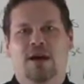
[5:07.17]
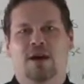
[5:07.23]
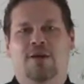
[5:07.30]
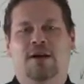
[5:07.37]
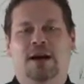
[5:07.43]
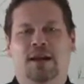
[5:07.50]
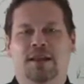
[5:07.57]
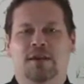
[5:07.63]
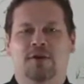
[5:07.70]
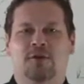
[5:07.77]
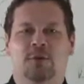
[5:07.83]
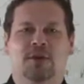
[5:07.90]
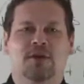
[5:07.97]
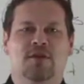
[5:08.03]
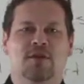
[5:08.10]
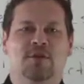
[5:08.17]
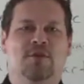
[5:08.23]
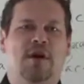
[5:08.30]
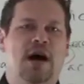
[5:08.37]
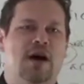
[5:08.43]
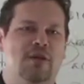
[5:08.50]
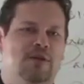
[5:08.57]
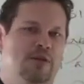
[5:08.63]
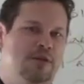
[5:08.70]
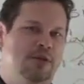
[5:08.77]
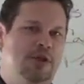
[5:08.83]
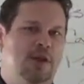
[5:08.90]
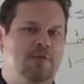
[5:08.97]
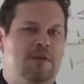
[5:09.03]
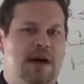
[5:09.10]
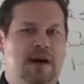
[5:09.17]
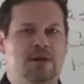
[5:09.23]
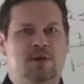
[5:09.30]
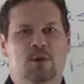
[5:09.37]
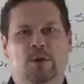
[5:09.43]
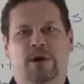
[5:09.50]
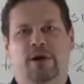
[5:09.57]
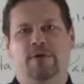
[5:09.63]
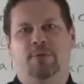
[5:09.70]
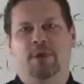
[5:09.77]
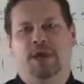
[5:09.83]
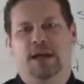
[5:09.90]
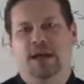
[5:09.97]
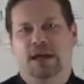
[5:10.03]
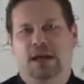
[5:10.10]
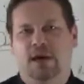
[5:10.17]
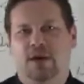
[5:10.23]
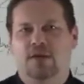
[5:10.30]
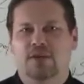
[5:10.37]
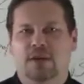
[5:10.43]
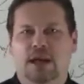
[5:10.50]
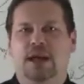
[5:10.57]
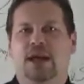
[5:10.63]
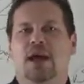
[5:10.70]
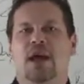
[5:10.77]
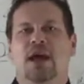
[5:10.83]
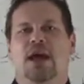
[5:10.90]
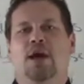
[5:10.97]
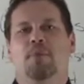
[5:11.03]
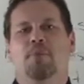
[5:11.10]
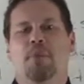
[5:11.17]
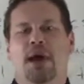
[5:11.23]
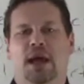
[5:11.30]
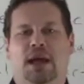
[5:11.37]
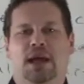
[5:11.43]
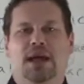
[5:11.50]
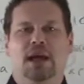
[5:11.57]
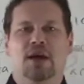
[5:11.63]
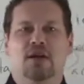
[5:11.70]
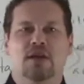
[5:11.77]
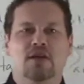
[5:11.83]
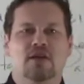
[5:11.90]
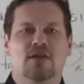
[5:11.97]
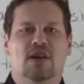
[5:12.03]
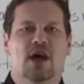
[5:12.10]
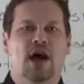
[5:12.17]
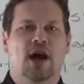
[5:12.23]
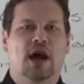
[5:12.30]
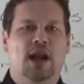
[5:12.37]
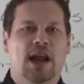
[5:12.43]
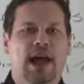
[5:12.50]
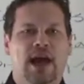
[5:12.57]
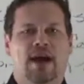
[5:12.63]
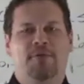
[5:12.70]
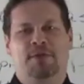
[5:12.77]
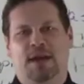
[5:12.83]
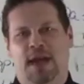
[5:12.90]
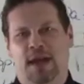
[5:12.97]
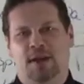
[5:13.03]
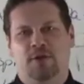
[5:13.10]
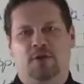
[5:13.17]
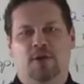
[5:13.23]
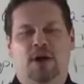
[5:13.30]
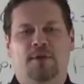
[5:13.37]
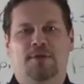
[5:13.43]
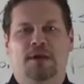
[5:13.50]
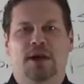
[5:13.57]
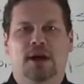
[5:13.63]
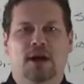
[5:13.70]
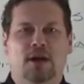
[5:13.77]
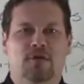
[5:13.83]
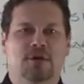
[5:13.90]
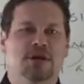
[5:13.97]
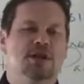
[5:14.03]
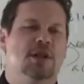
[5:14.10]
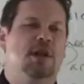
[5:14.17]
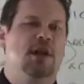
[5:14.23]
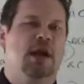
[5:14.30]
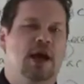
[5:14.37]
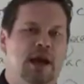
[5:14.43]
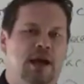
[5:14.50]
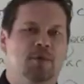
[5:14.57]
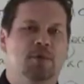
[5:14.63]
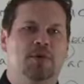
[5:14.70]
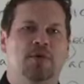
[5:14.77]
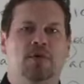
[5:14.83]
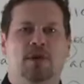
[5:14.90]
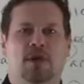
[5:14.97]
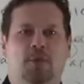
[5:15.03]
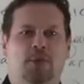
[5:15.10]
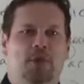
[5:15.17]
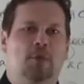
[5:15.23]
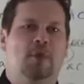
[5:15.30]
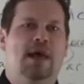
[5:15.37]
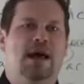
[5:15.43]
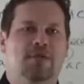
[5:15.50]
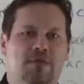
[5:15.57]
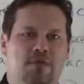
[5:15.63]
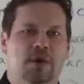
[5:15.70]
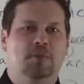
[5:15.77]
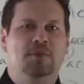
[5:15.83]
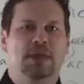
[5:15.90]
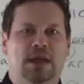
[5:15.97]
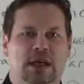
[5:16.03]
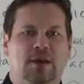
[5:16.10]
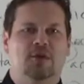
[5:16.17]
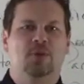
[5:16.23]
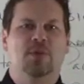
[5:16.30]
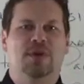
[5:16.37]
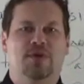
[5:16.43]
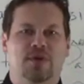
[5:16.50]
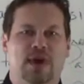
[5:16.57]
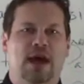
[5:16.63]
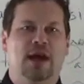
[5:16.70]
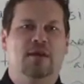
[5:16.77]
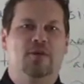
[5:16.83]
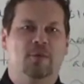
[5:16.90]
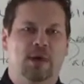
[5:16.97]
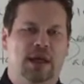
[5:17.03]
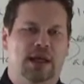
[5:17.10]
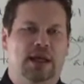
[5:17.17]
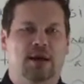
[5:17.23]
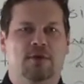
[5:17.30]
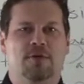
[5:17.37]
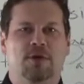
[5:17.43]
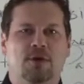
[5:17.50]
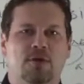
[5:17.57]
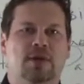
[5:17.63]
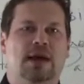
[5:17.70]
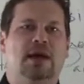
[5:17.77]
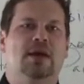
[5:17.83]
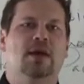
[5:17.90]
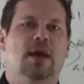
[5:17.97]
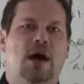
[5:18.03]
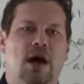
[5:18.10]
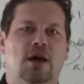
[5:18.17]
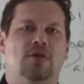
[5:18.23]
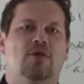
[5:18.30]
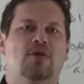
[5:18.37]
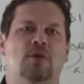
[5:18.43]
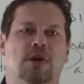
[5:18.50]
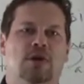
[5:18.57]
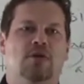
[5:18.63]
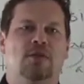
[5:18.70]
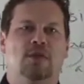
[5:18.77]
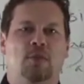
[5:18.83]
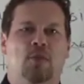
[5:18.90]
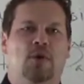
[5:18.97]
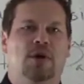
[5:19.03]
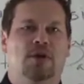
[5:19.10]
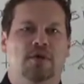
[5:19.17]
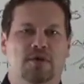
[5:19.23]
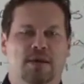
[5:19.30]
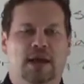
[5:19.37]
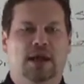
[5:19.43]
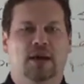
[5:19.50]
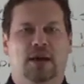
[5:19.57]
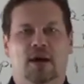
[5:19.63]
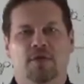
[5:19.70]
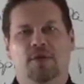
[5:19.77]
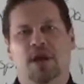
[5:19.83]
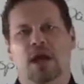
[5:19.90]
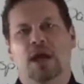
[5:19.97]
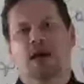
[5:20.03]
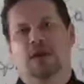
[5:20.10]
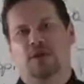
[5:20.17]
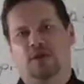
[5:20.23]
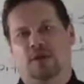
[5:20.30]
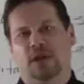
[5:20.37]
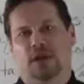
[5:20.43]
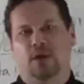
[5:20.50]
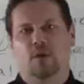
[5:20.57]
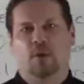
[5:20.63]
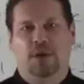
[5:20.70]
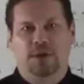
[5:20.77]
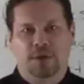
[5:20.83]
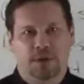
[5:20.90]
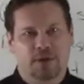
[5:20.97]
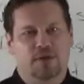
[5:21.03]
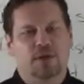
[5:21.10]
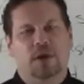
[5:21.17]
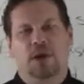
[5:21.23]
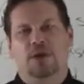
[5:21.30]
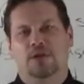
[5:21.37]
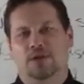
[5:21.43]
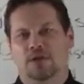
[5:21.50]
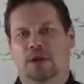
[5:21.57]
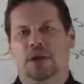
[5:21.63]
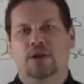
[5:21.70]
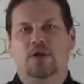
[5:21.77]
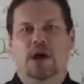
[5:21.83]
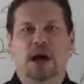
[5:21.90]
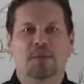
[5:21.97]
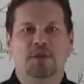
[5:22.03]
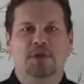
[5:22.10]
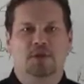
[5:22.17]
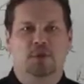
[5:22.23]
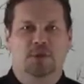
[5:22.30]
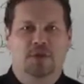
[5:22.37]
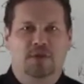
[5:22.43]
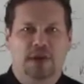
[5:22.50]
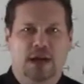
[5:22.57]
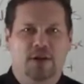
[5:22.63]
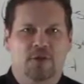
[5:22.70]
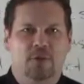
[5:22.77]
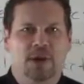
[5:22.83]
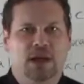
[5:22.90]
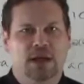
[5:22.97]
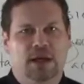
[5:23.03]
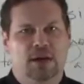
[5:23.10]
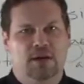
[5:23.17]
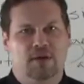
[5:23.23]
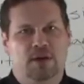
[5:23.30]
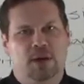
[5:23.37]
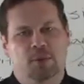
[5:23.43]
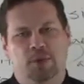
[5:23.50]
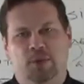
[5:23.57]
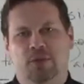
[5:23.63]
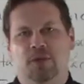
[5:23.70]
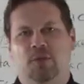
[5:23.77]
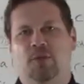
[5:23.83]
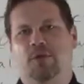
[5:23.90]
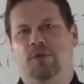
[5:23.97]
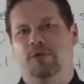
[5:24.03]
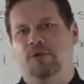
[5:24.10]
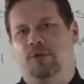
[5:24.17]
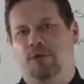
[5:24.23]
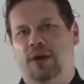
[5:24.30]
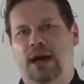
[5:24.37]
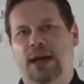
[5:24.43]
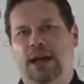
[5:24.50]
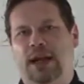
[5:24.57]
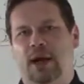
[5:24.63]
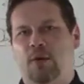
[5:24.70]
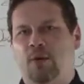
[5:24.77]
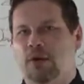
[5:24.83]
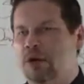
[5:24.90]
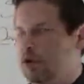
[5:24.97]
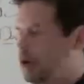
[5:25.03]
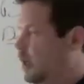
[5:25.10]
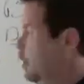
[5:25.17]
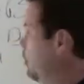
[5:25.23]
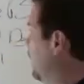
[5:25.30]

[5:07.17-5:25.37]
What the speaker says: All right, there's Mr. Foster, Chief Actuary of Medicare, saying Medicare does not have catastrophic coverage and 90% of the people have something else besides Medicare. Folks, I cannot stress the importance of that enough. Stick with us. There's other options besides Medicare supplements, but for right now we're learning